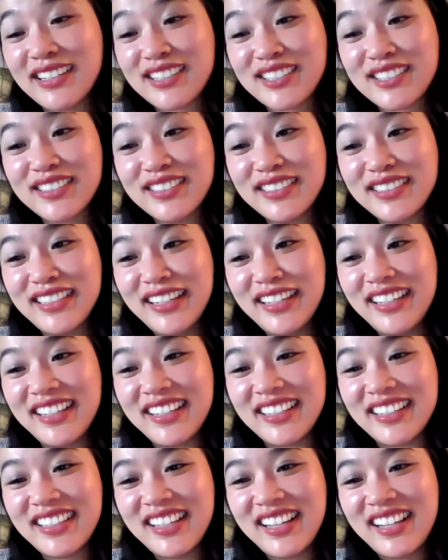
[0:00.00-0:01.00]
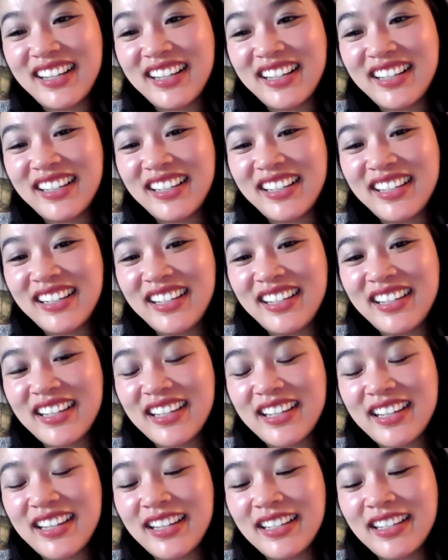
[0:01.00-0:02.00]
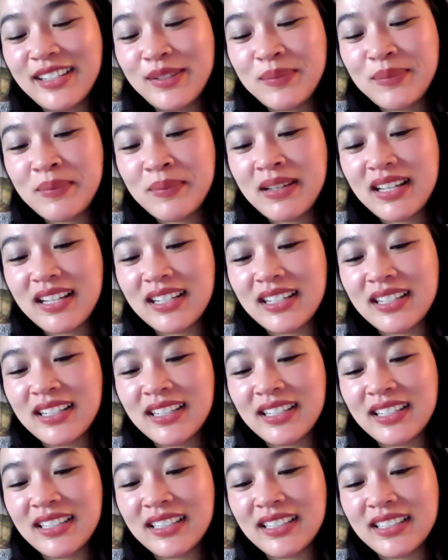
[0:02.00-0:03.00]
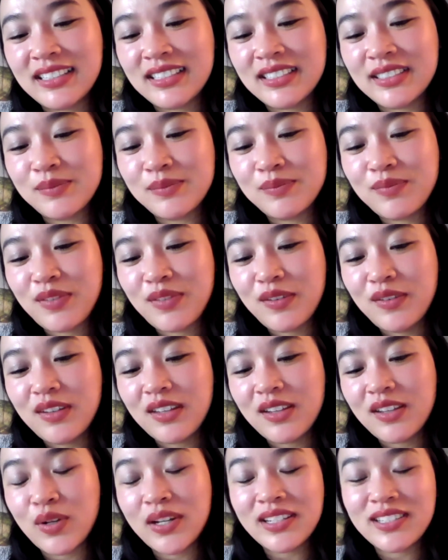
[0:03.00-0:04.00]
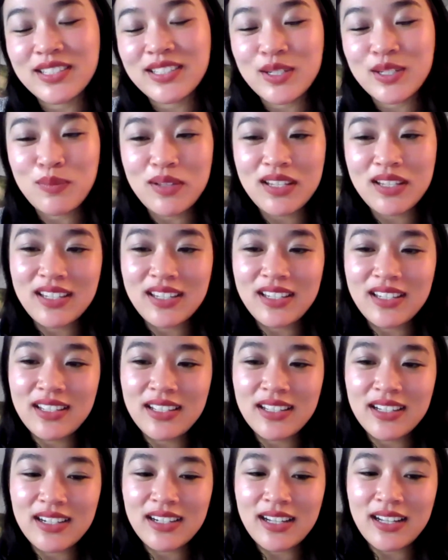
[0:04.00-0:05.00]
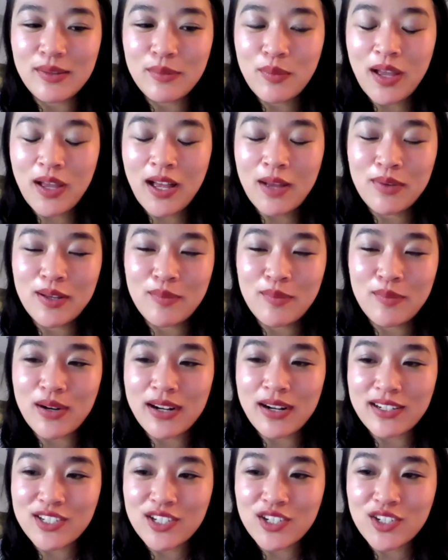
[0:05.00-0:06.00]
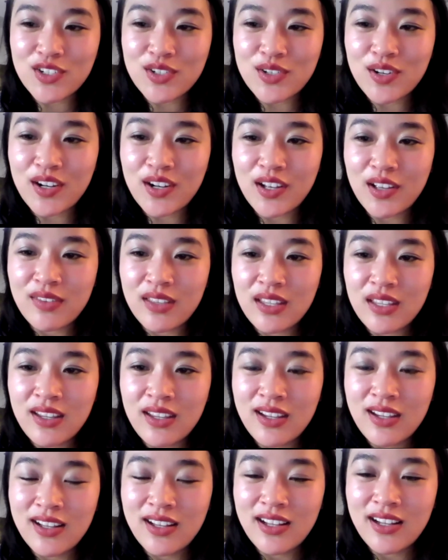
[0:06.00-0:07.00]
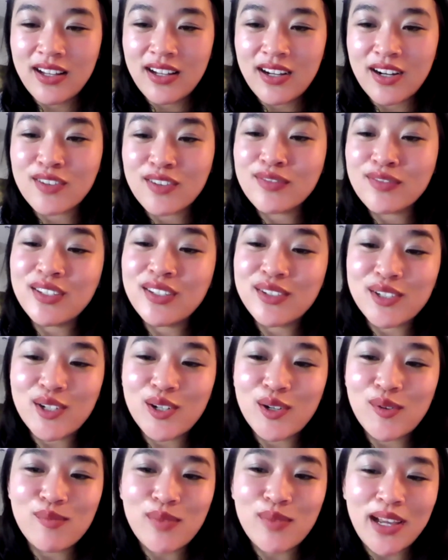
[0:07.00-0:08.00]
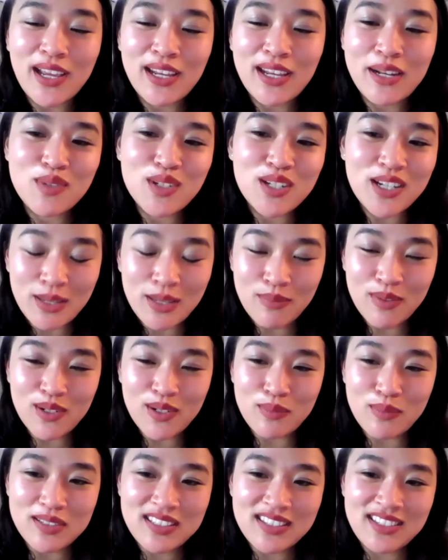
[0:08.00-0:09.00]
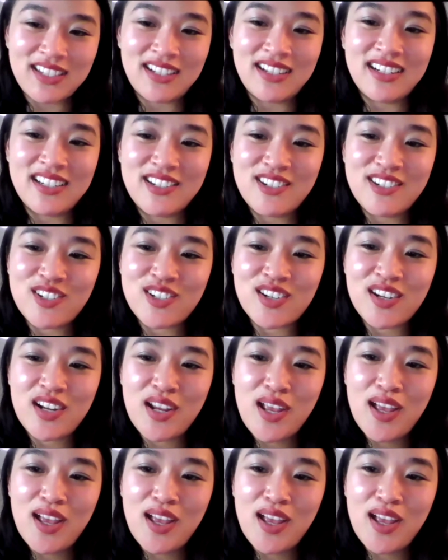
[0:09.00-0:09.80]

Actually, yeah. I am going to become a practitioner of the Arvigo mind abdominal massage.